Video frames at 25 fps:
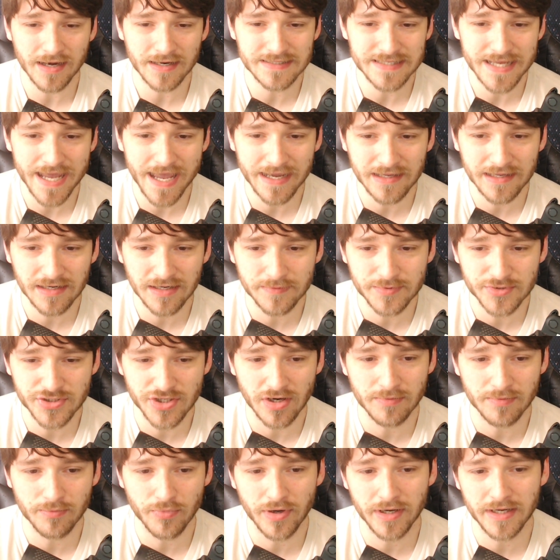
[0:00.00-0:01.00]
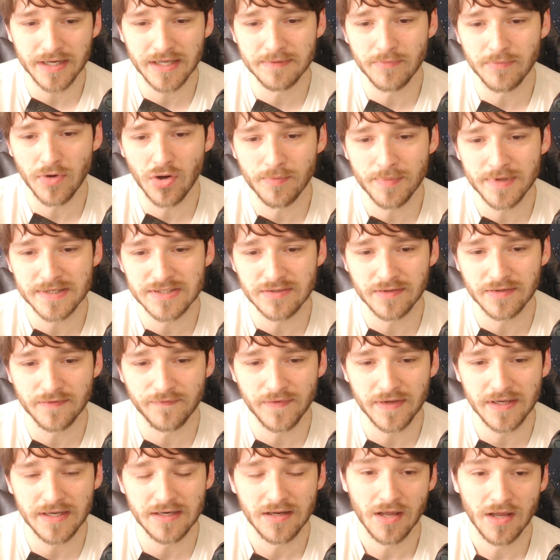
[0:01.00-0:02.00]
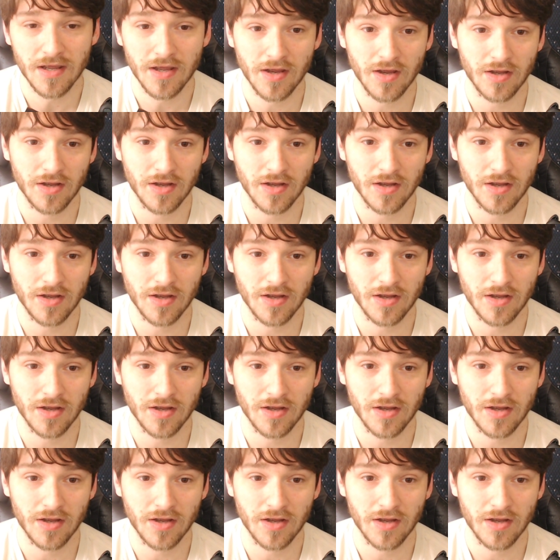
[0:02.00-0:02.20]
of tagging up Sean Brady in moments on the feet.